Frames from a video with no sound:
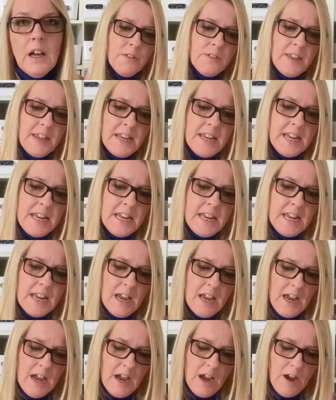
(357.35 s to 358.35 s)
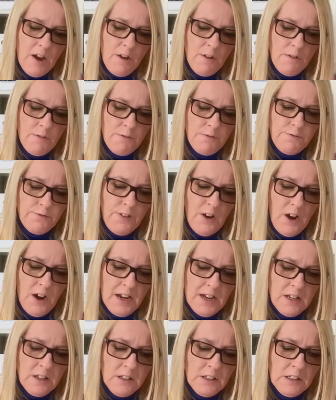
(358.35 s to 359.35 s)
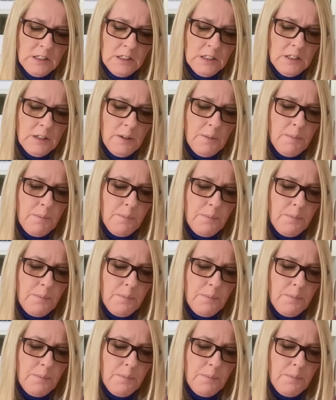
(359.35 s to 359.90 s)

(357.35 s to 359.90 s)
The file